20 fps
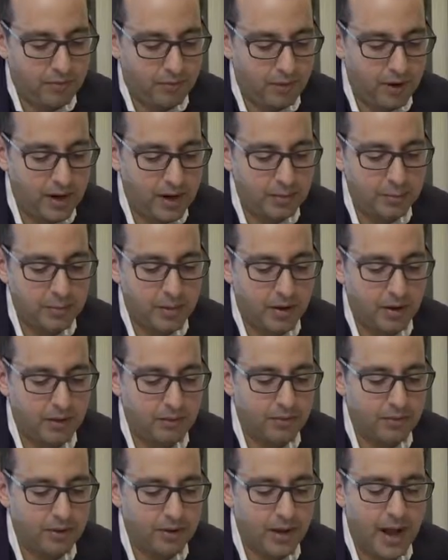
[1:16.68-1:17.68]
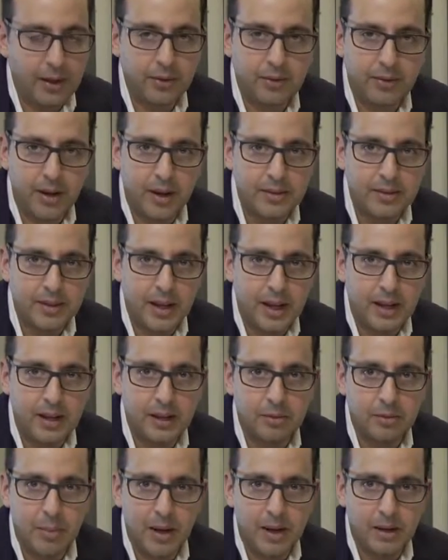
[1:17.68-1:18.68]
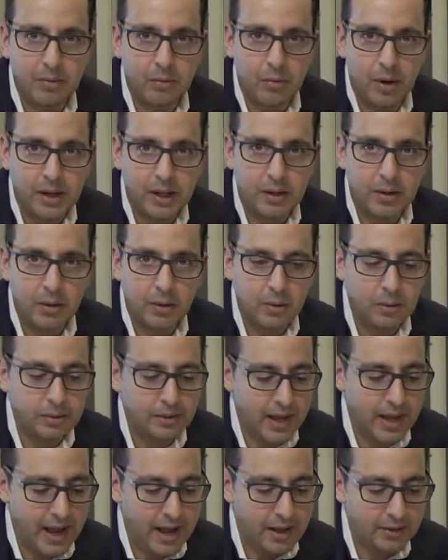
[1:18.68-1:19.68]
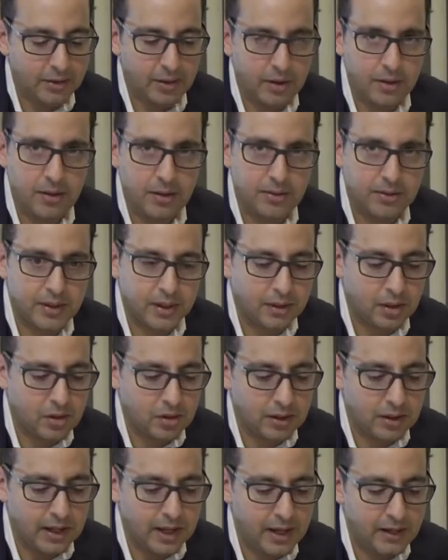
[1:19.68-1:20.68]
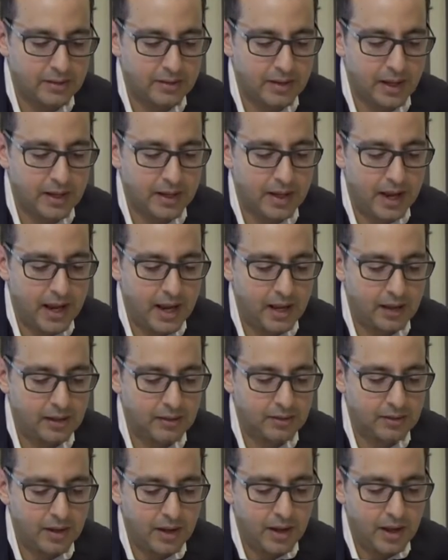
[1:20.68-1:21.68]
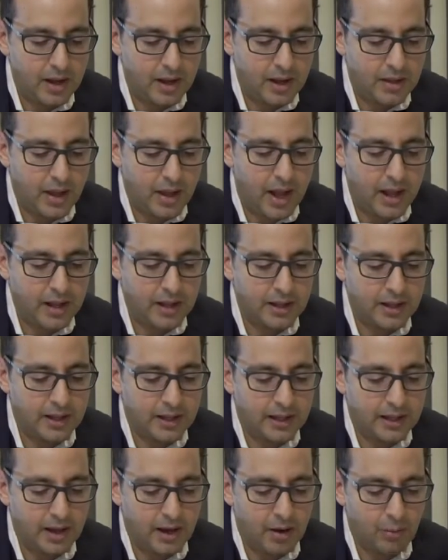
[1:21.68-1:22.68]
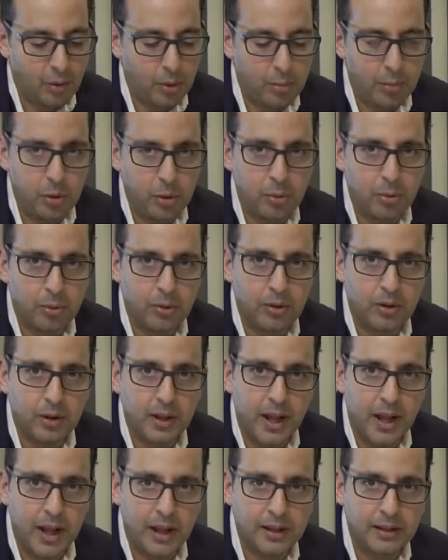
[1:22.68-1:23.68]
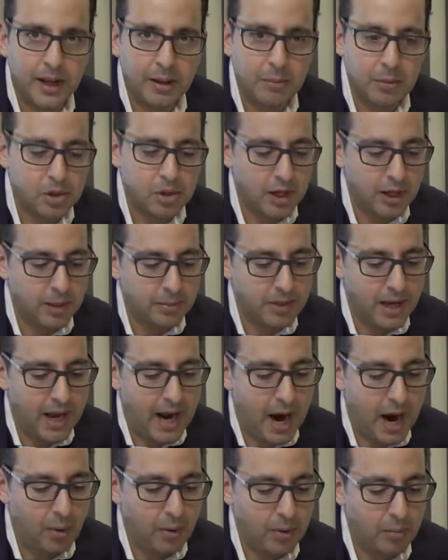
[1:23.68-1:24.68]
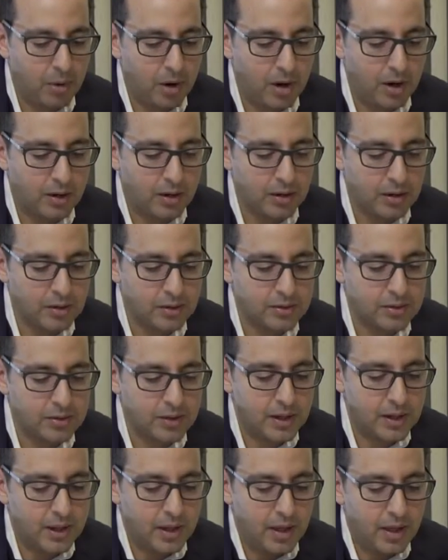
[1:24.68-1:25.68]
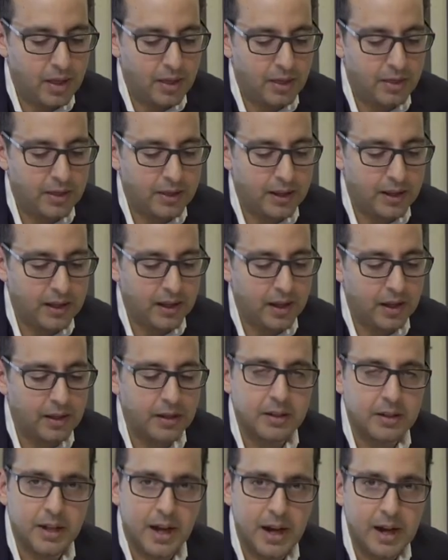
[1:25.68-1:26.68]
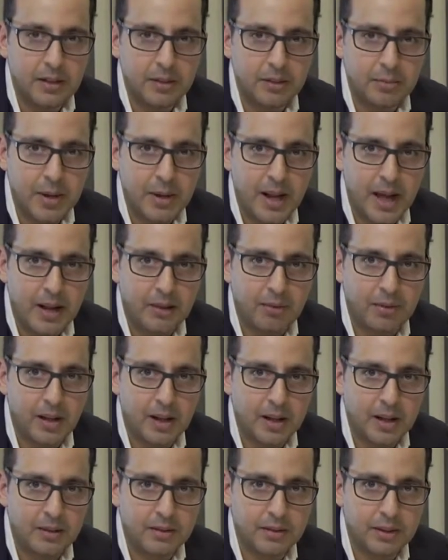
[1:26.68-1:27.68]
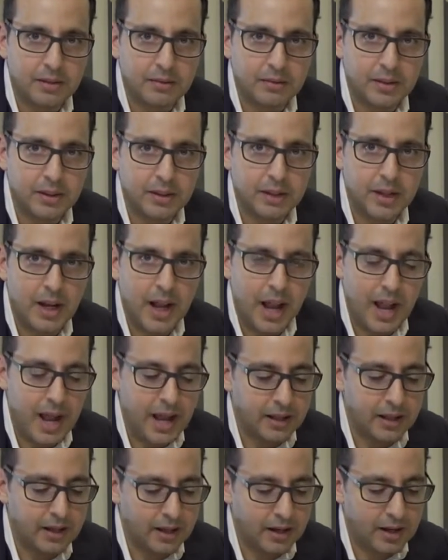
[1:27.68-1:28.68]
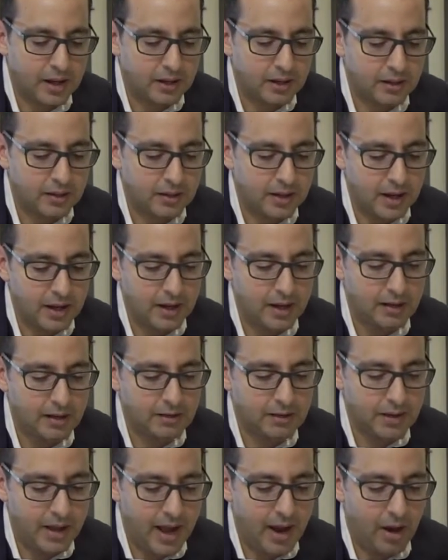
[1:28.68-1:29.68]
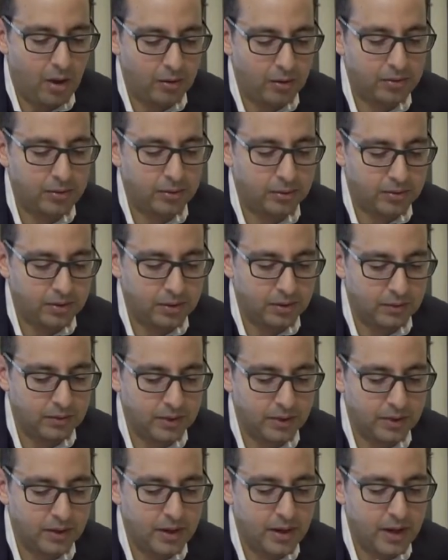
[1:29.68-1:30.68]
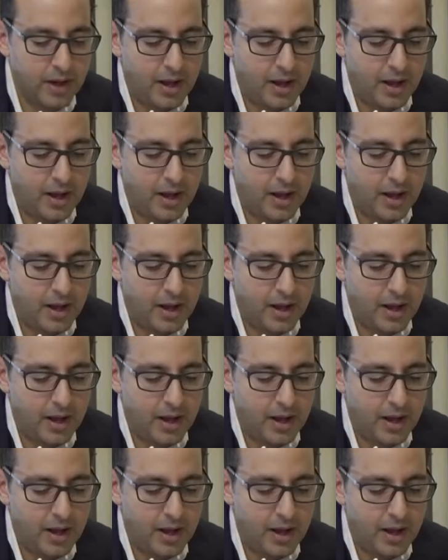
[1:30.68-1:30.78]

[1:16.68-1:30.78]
frame of the outsized date is made of white gold, as are the signature lancet hands and the uh, Roman numeral and diamond shaped hour markers. The uh, dial is made out of solid silver and the color is also silver,